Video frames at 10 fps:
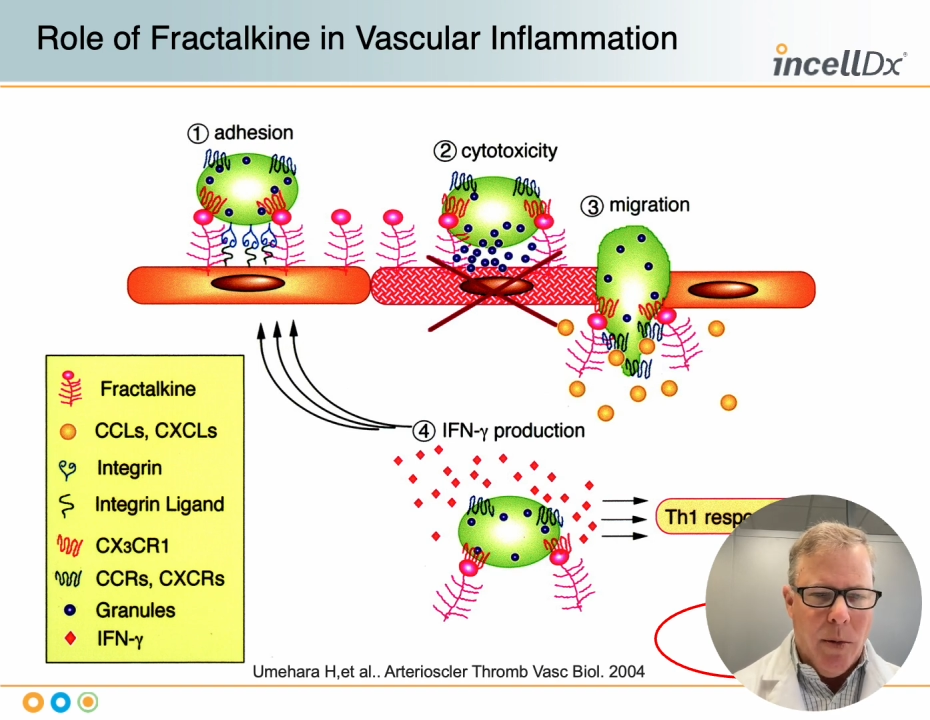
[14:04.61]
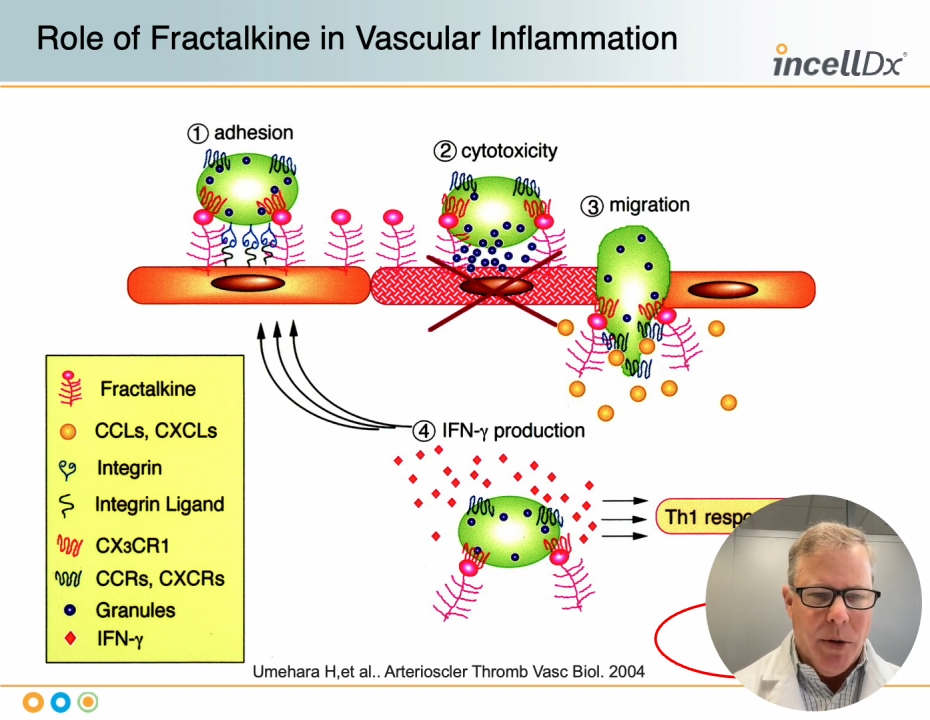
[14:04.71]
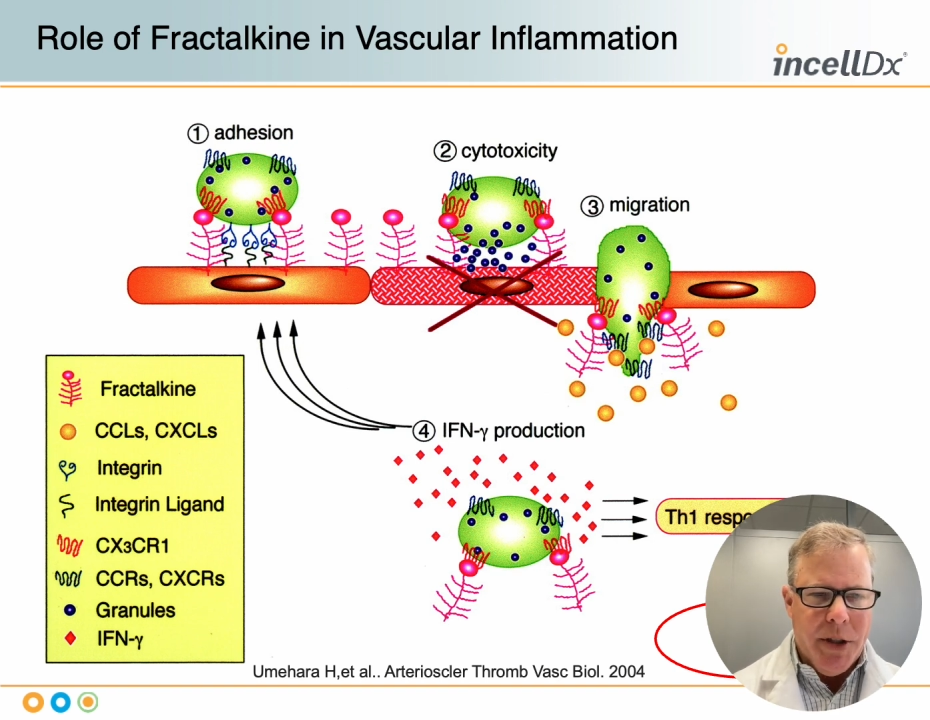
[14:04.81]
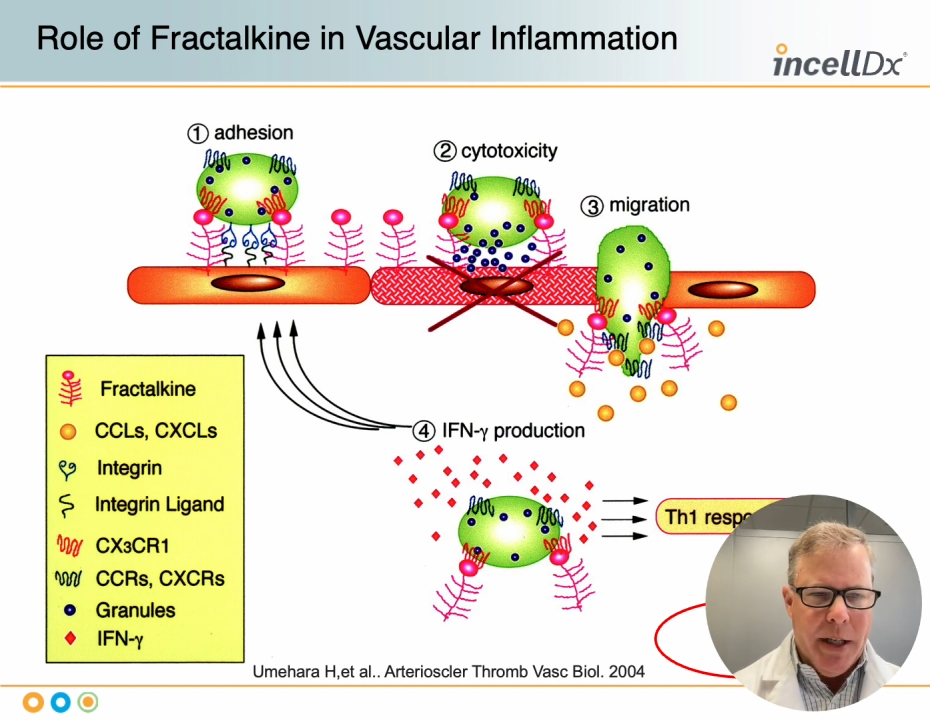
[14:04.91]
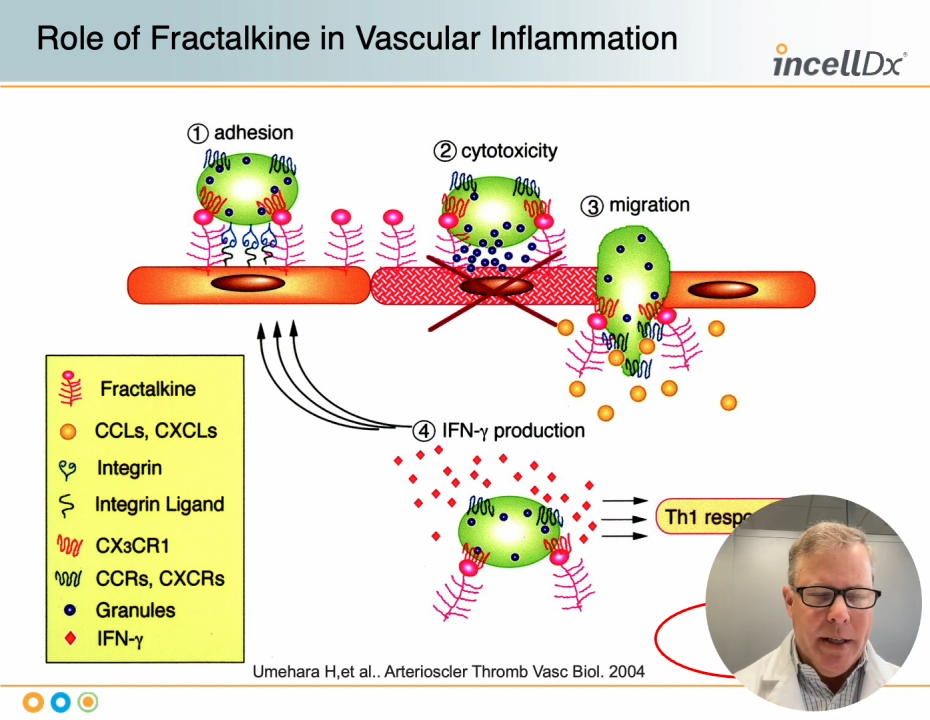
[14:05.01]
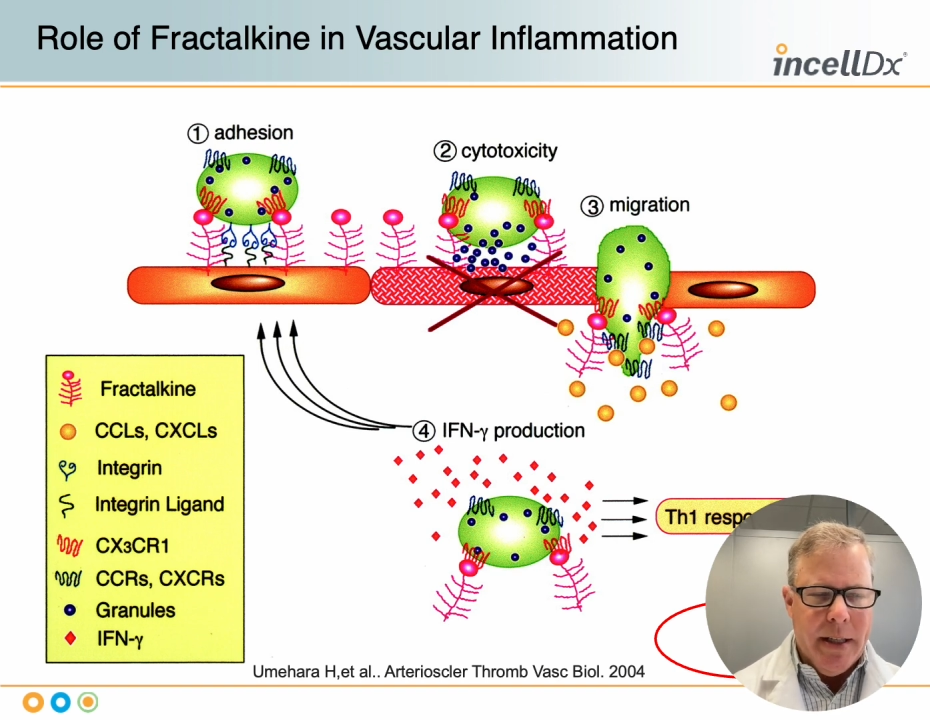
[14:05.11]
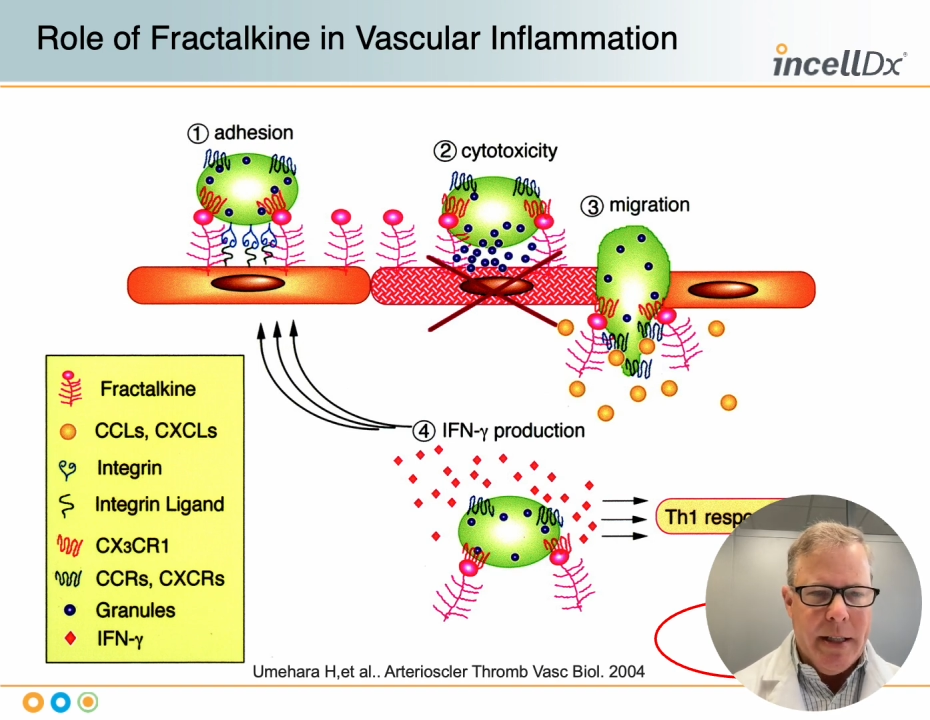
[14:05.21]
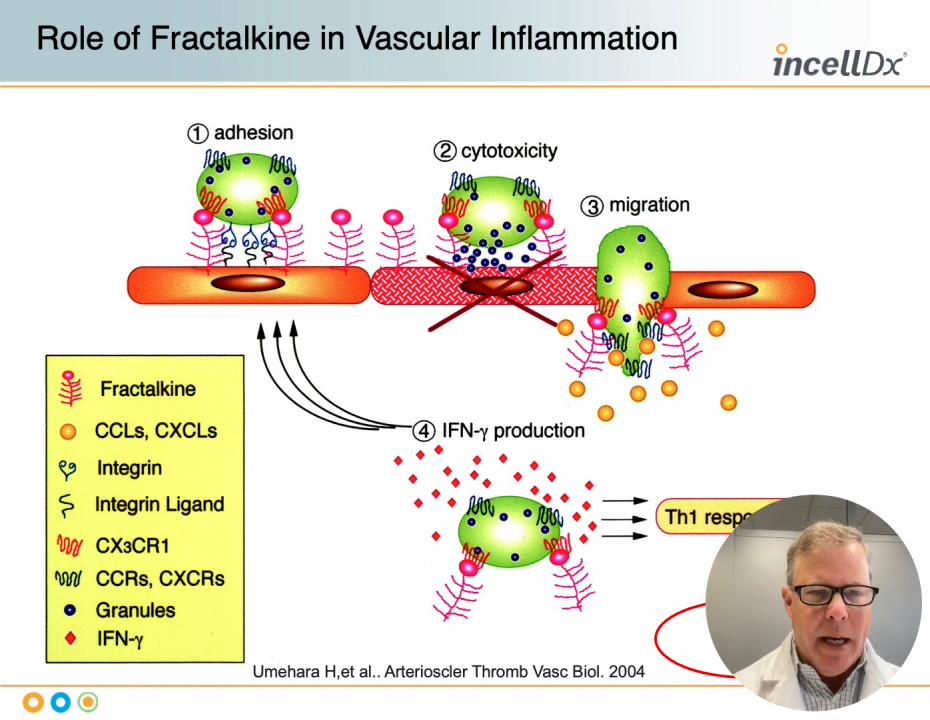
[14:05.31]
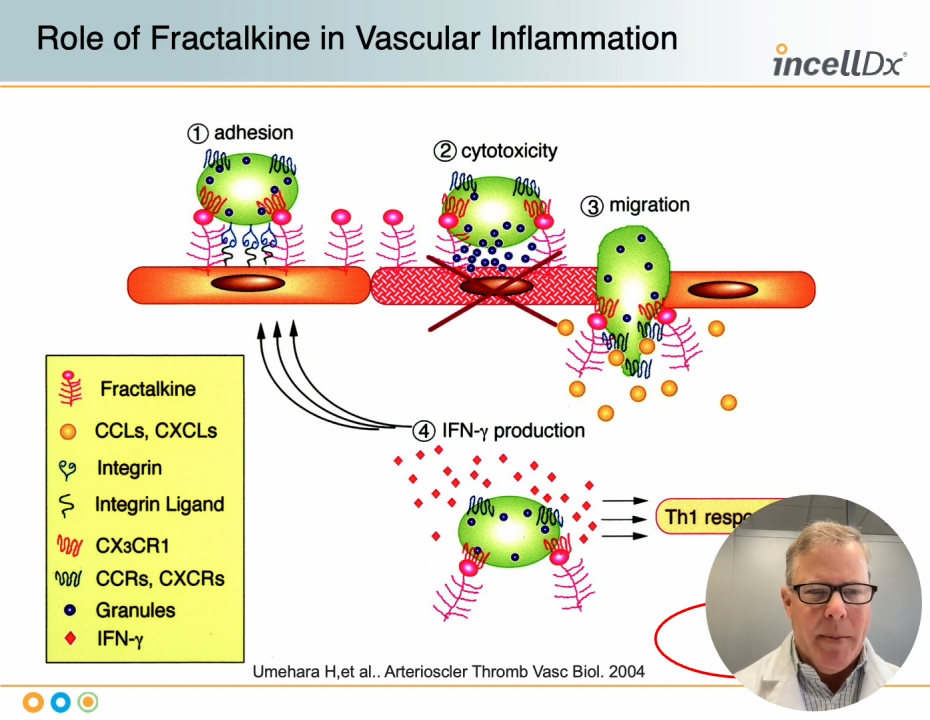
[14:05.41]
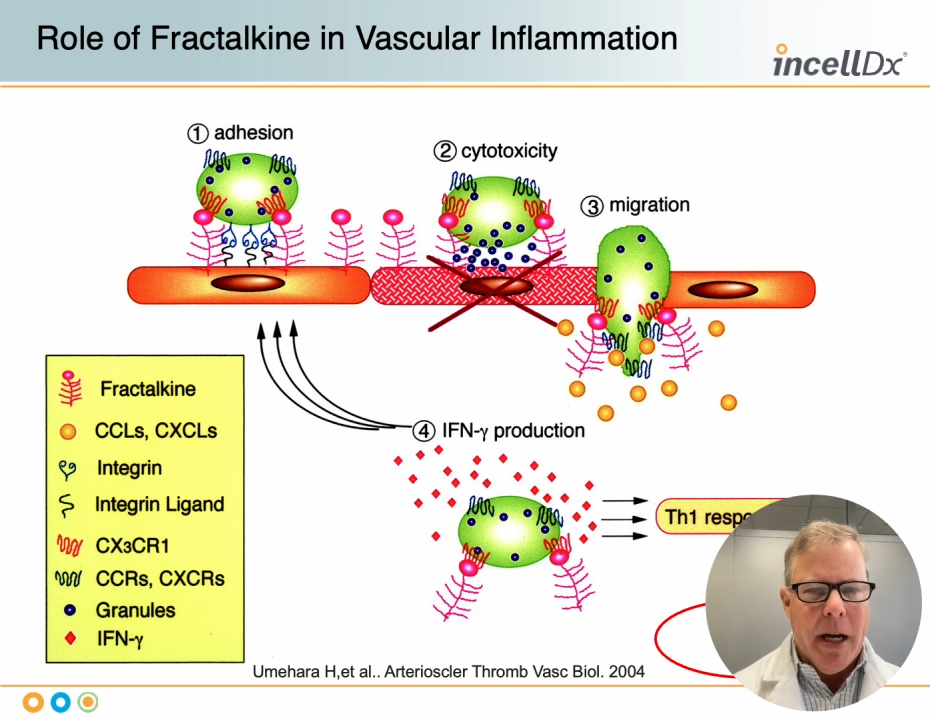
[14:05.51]
we're seeing the
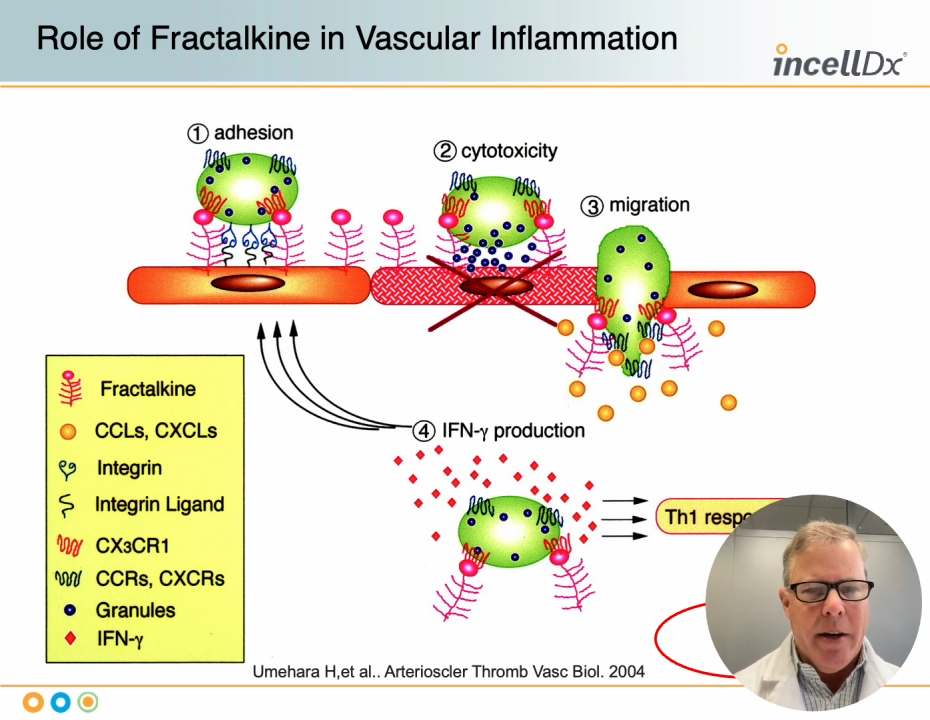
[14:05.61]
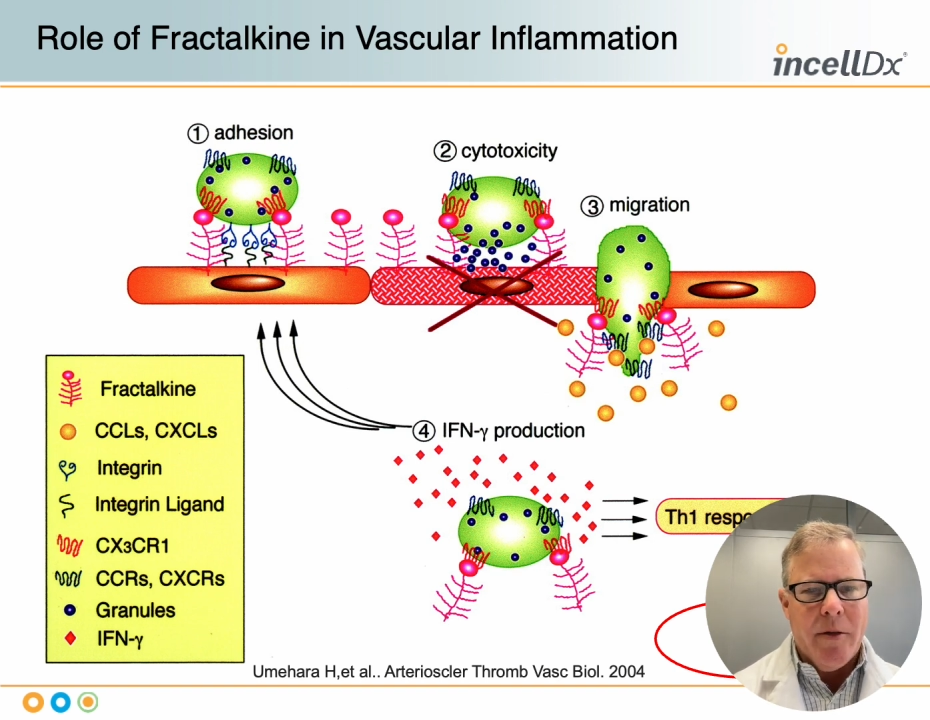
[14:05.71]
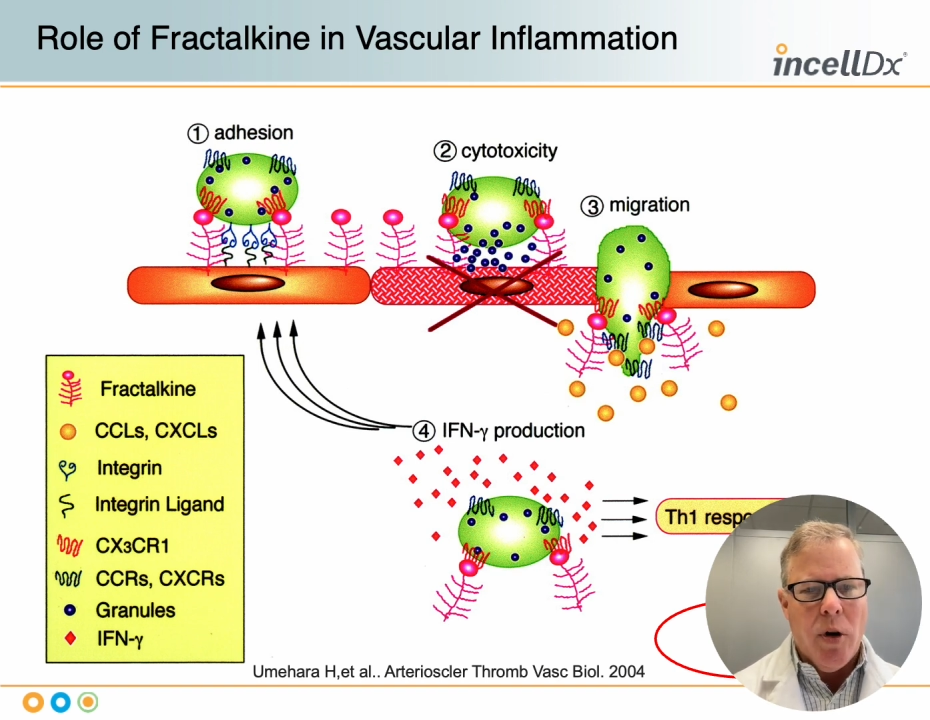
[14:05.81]
same kind of